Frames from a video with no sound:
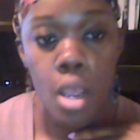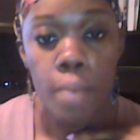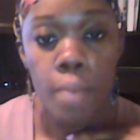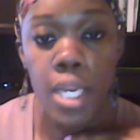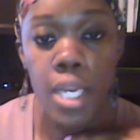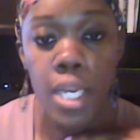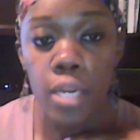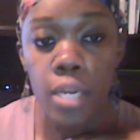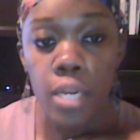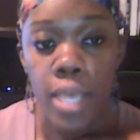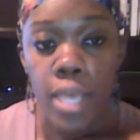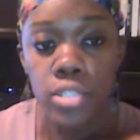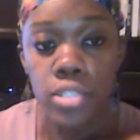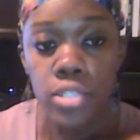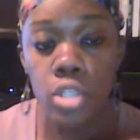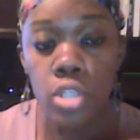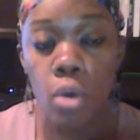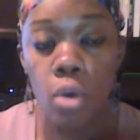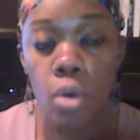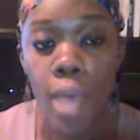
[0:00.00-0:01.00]
But anyway,
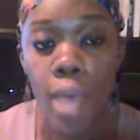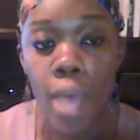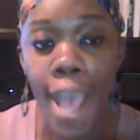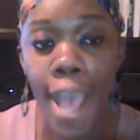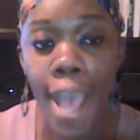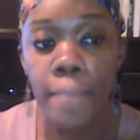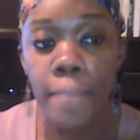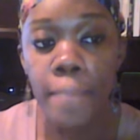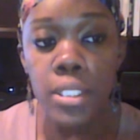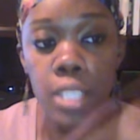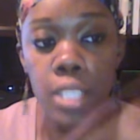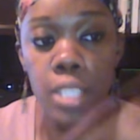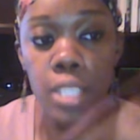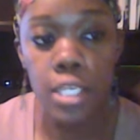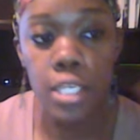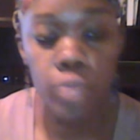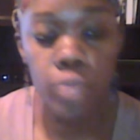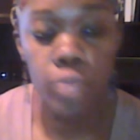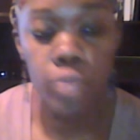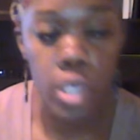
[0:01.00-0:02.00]
so what happens
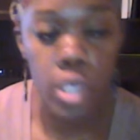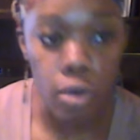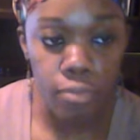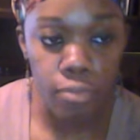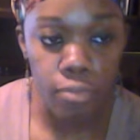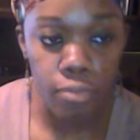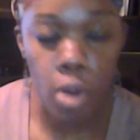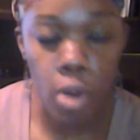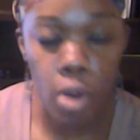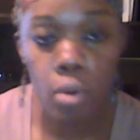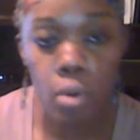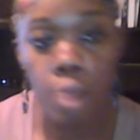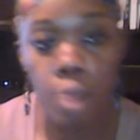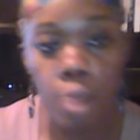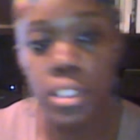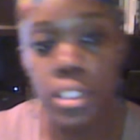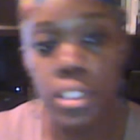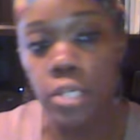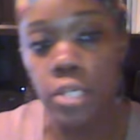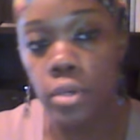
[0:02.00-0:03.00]
is we go from our raw
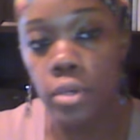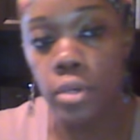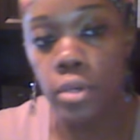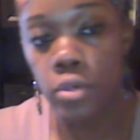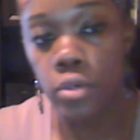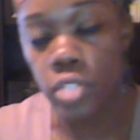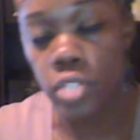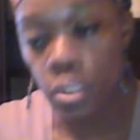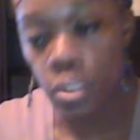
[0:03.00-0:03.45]
materials,